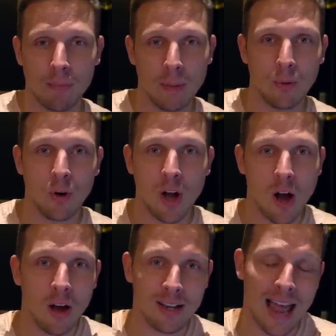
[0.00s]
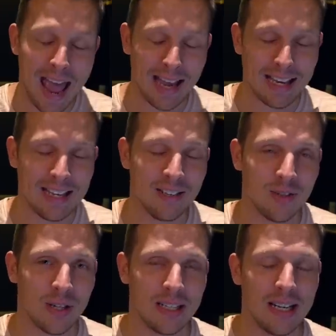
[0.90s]
people can't hack
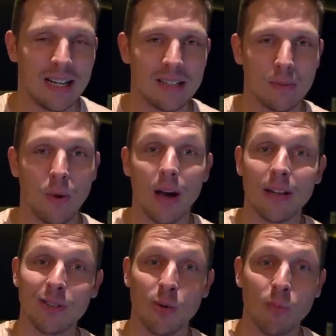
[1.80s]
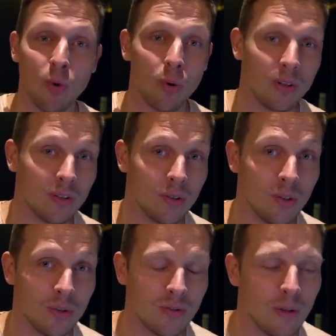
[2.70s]
into it, and that's why it's so important to
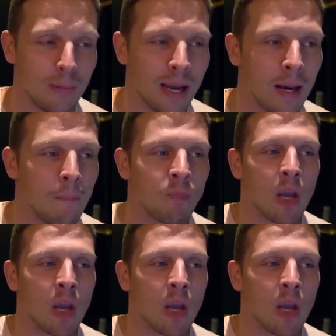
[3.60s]
use a VPN.